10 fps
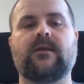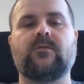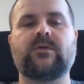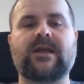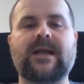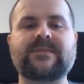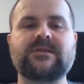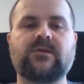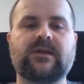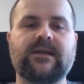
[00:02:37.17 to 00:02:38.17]
What I
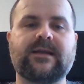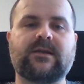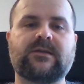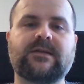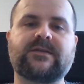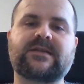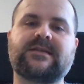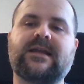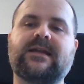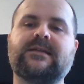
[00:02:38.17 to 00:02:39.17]
absolutely cannot
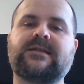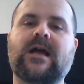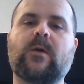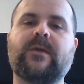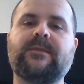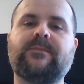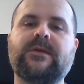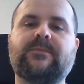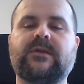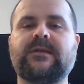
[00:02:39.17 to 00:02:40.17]
understand is how many
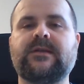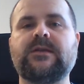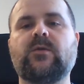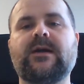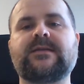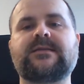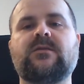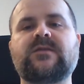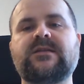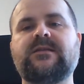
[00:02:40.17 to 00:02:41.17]
people in the US
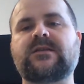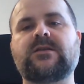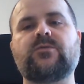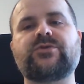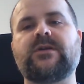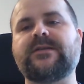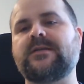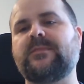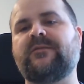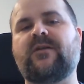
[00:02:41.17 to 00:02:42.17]
consider
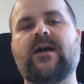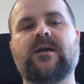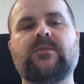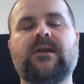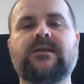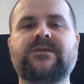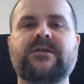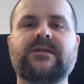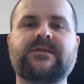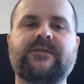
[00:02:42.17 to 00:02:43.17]
socialism a viable
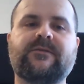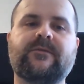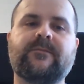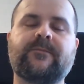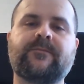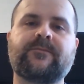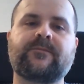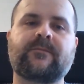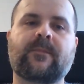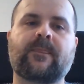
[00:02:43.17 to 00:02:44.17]
alternative.
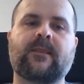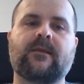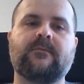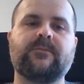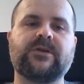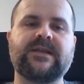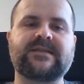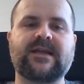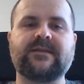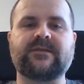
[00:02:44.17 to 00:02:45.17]
Bernie
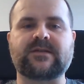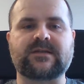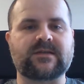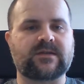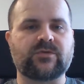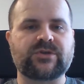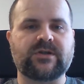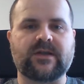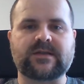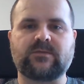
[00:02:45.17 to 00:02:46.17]
Sanders, a
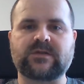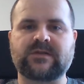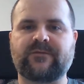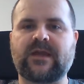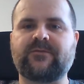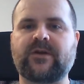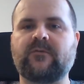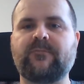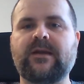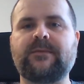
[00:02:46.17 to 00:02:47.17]
socialist, was the favorite
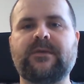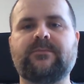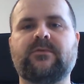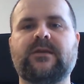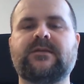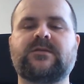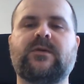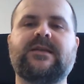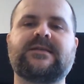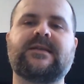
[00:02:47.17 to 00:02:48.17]
of many people in
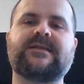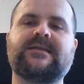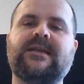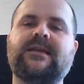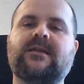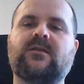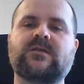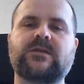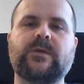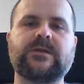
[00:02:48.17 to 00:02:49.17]
2016 and
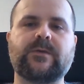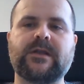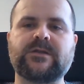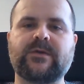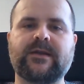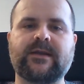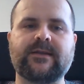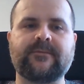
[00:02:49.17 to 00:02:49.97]
also in 2020.